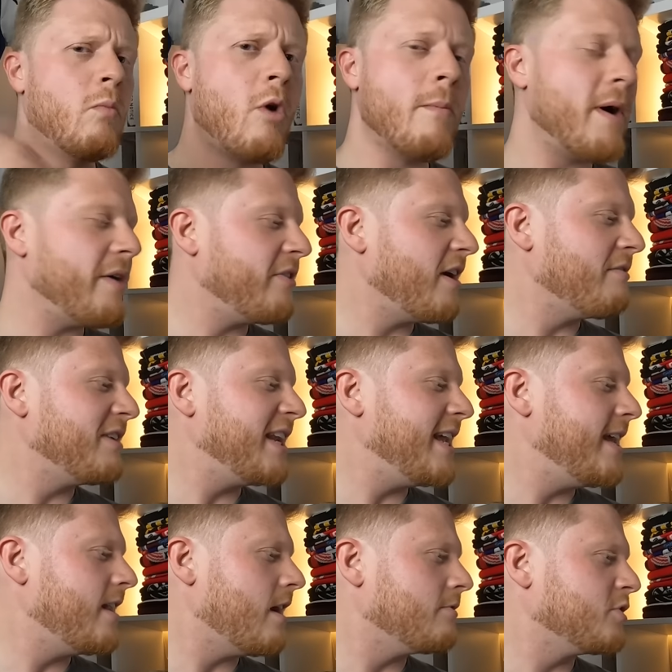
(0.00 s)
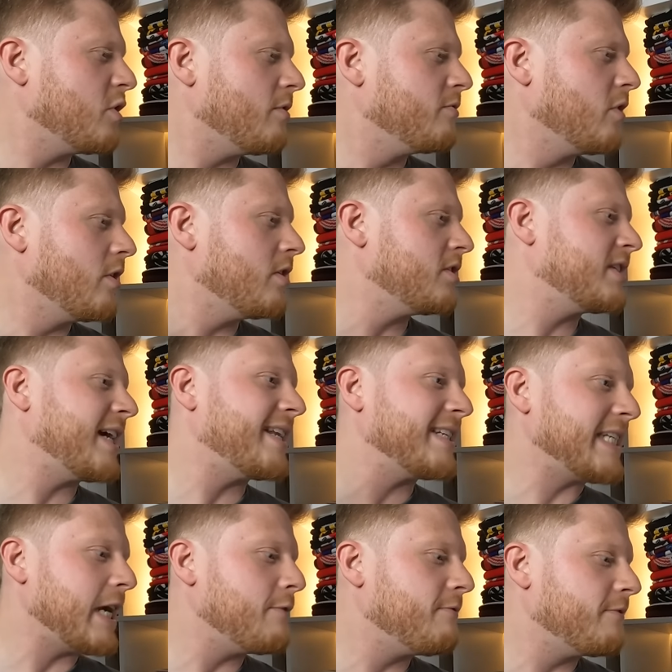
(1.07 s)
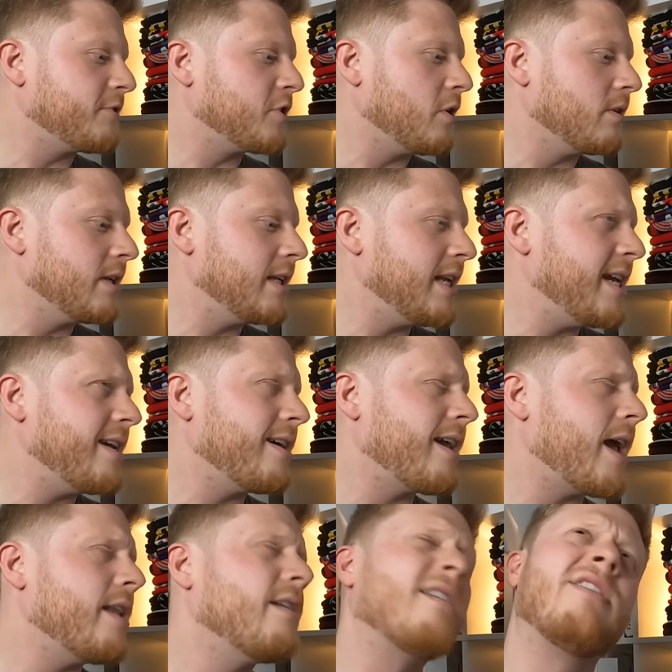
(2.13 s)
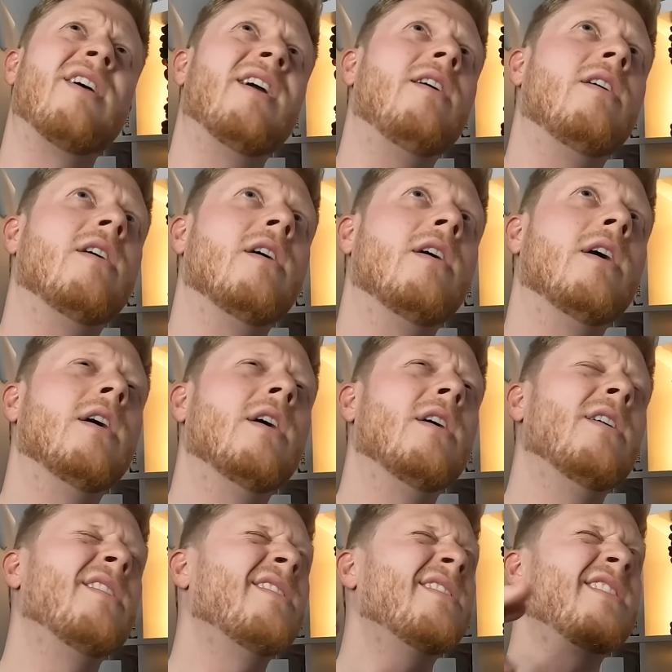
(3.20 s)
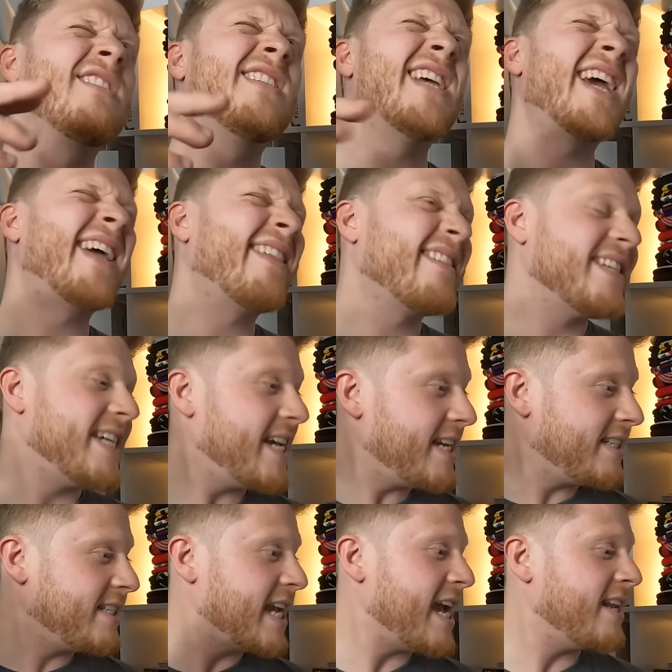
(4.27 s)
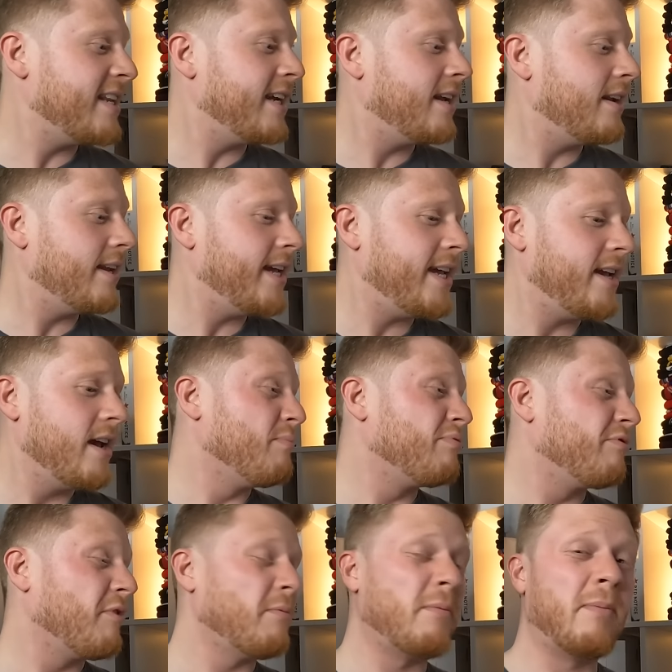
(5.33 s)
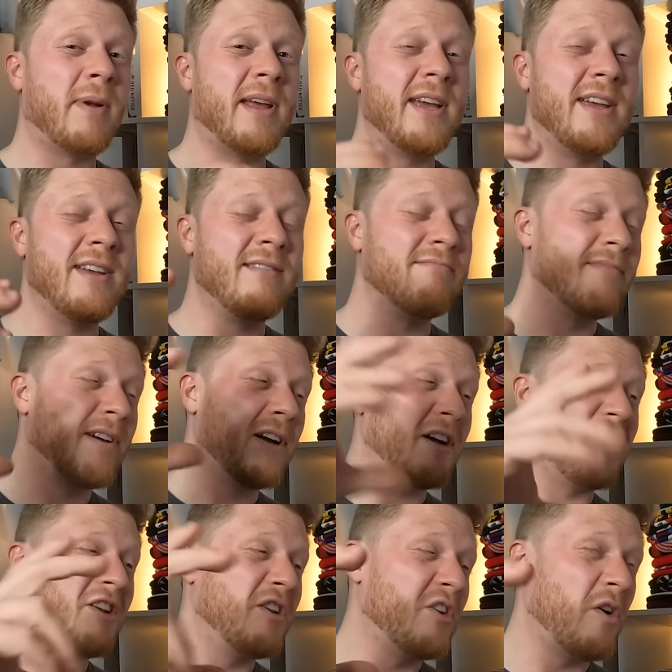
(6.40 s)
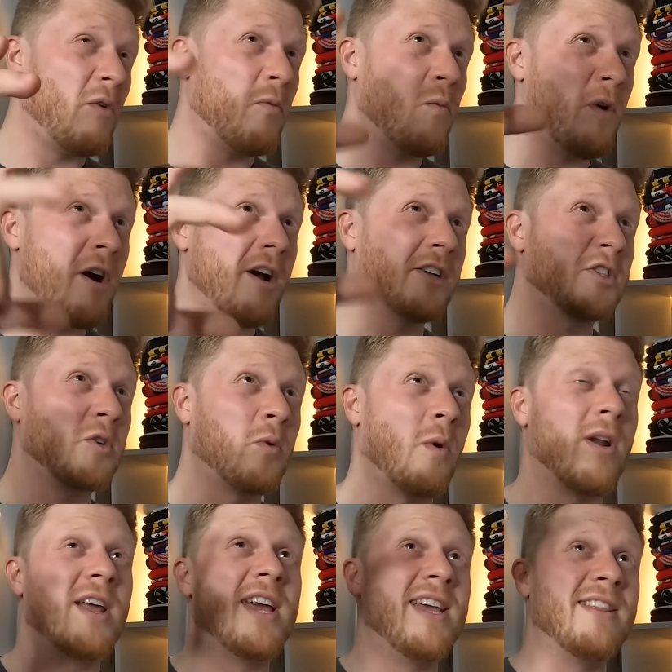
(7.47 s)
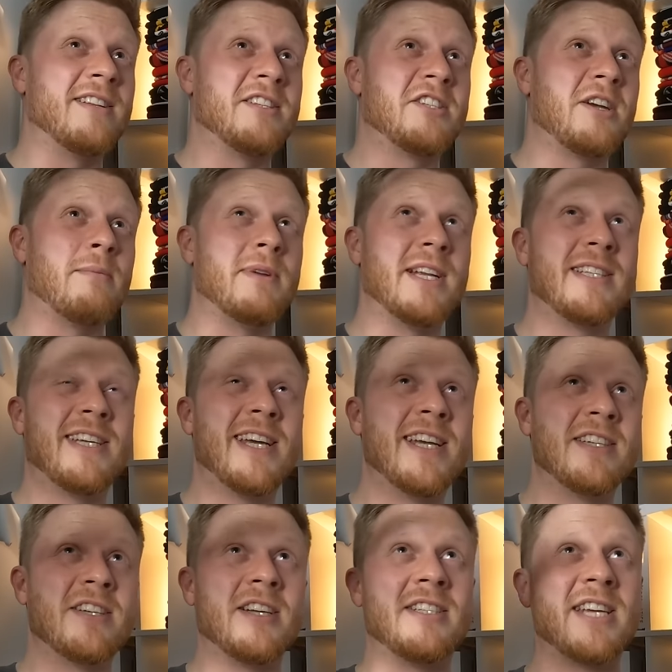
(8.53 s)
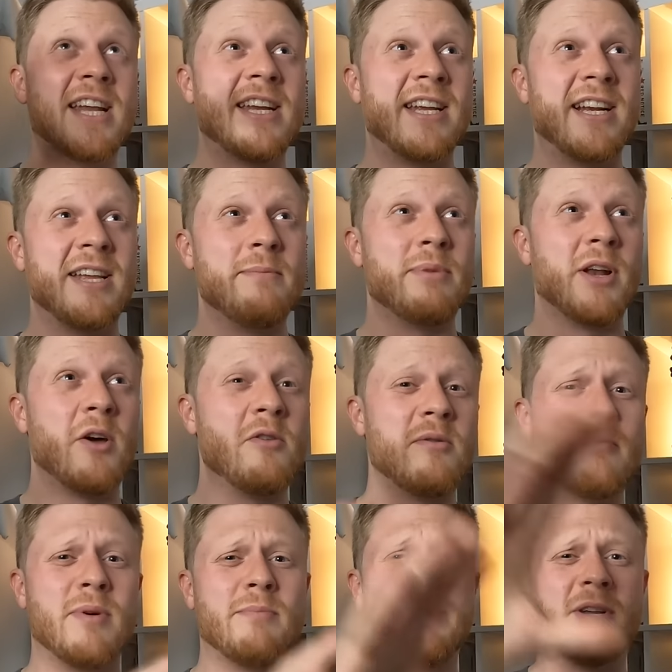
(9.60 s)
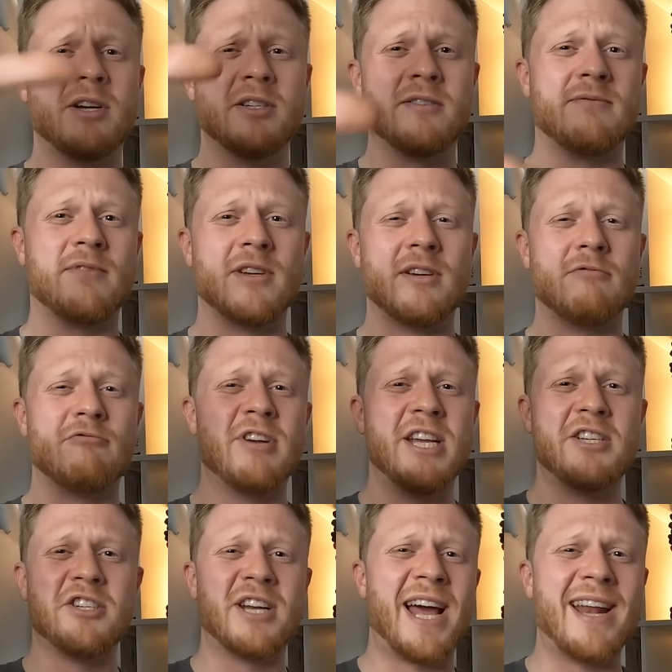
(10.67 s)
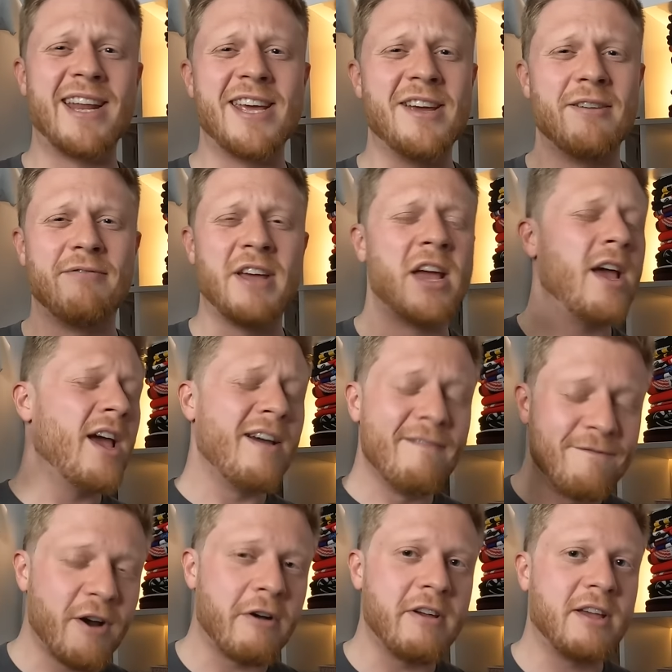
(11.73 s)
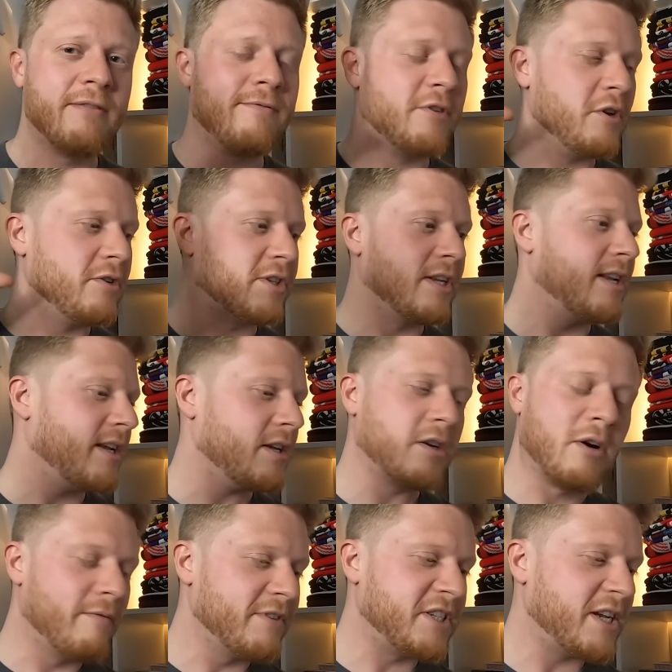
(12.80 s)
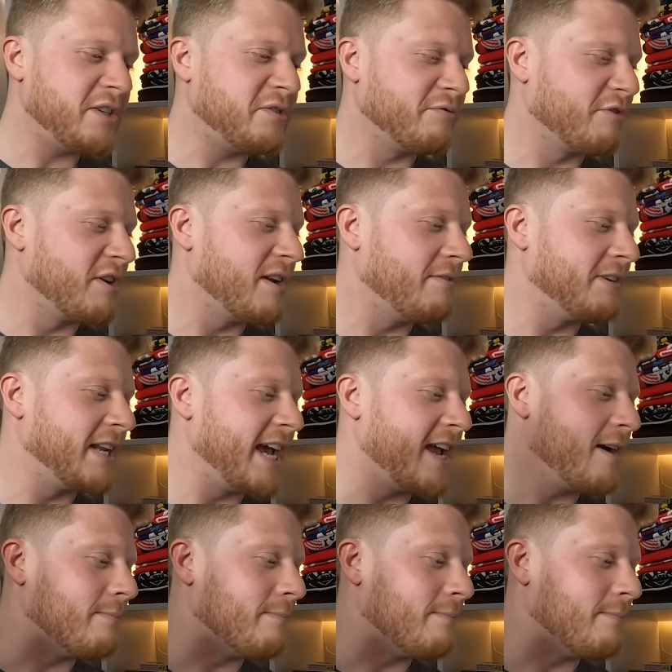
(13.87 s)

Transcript: And what about the other league that I've sort of not looked at, the South of Scotland league? Again, I think 6th tier technically, but probably a lot worse quality than some of the tiers that are technically below them, but because of the regionality of it, very confusing conversation for another day.